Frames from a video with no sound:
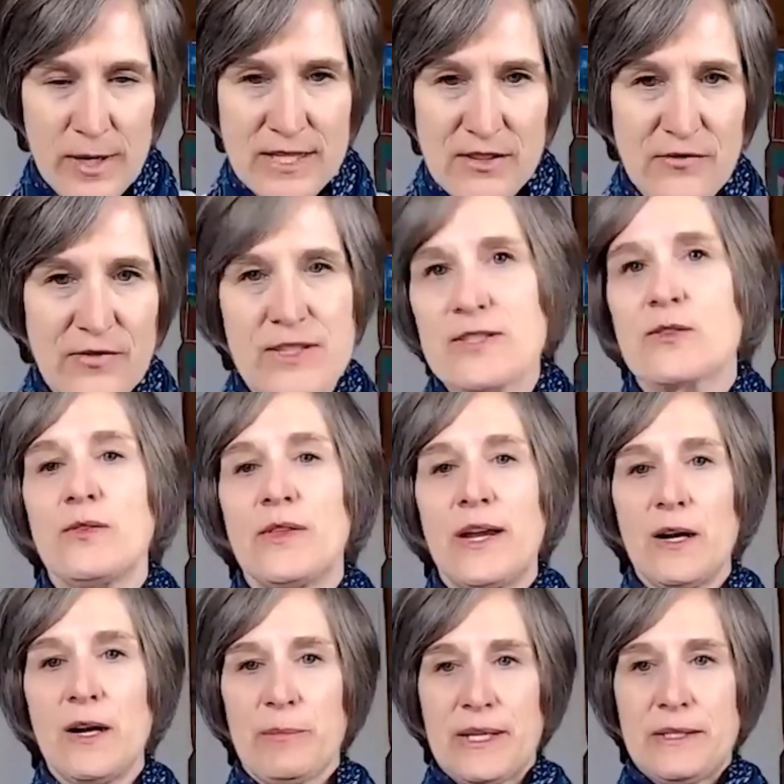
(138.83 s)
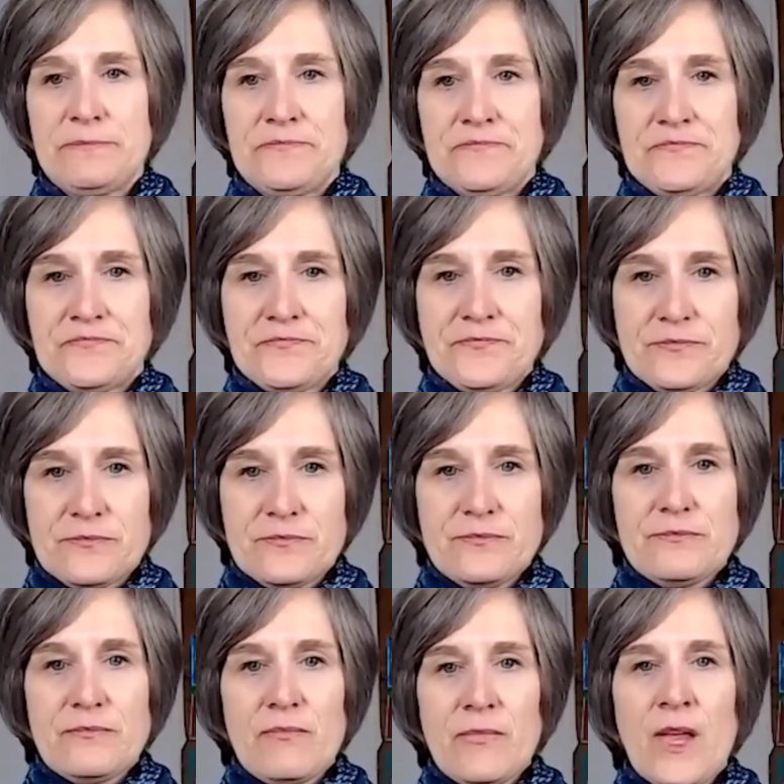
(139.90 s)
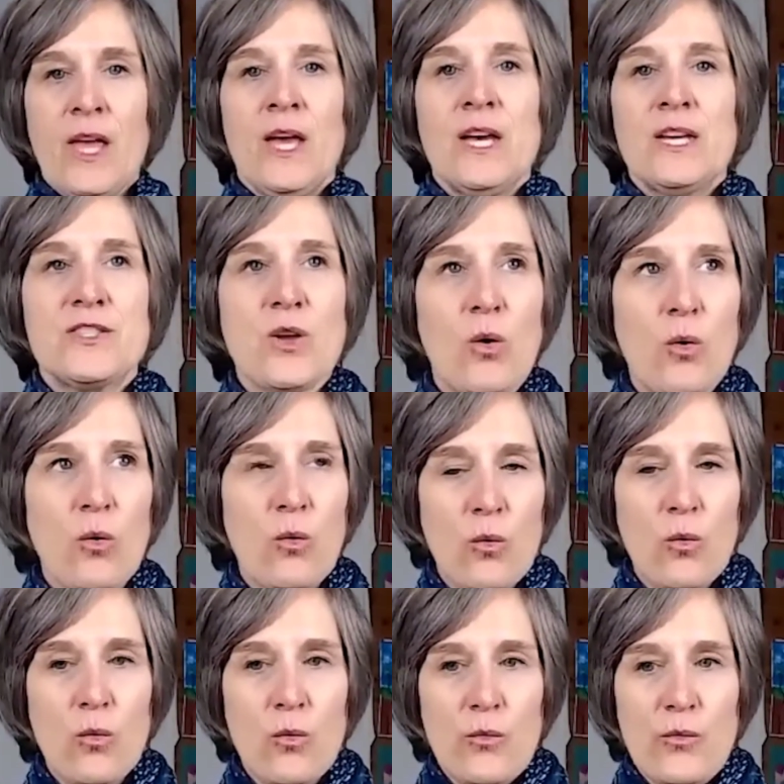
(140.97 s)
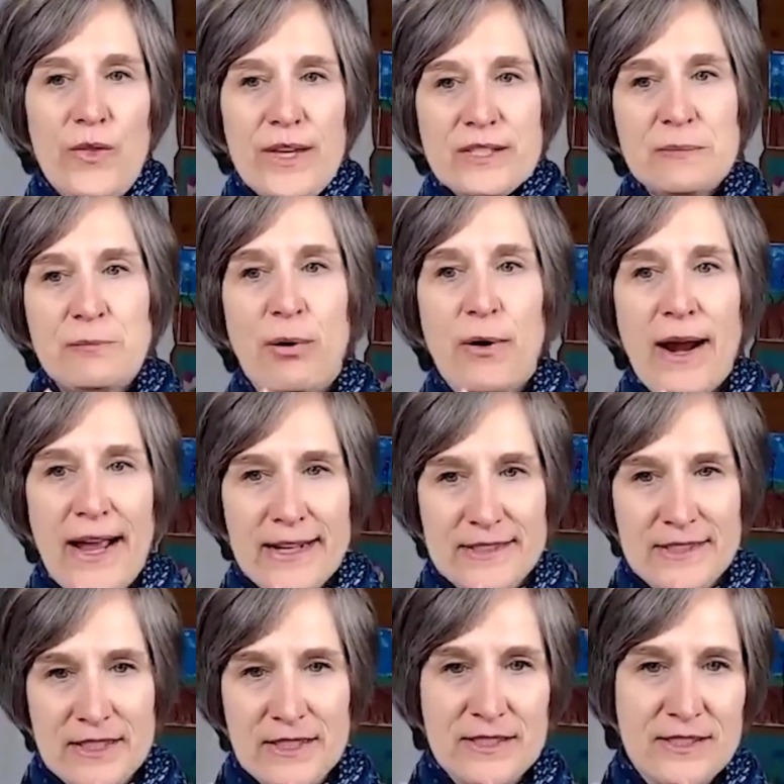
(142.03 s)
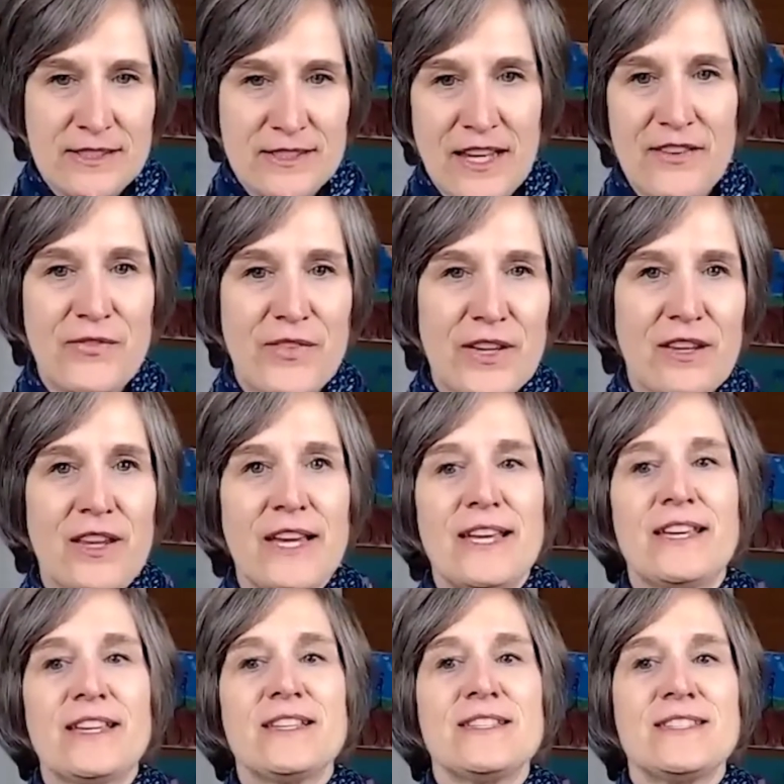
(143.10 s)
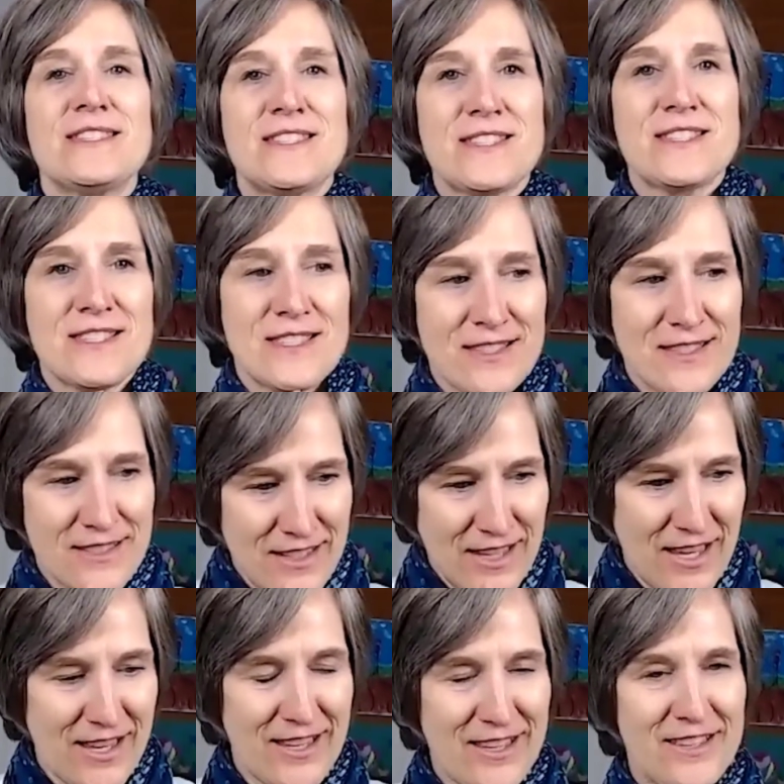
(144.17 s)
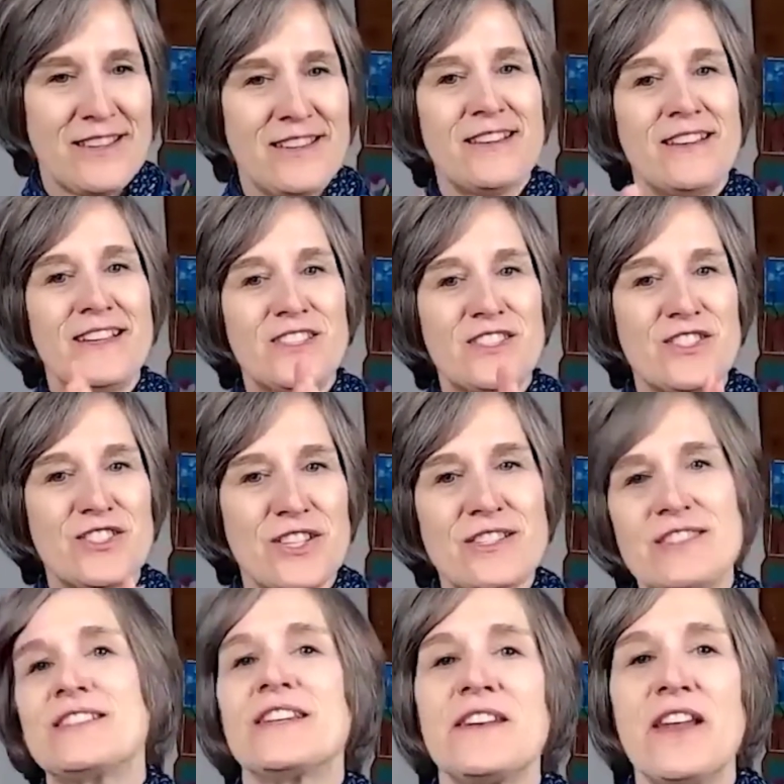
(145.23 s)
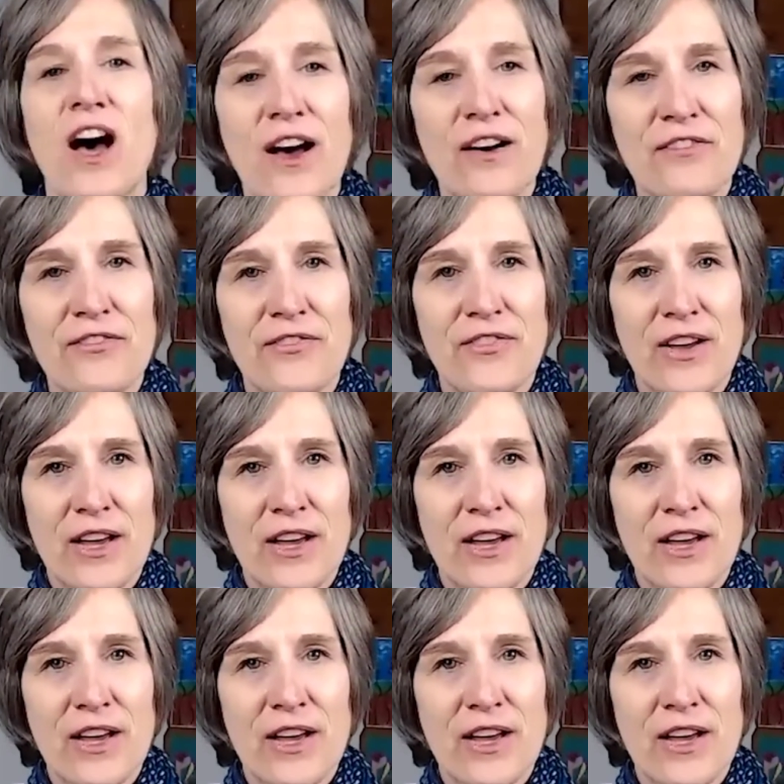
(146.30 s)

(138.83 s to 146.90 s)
weeks of physical therapy. So this practice, I feel like it's just enough.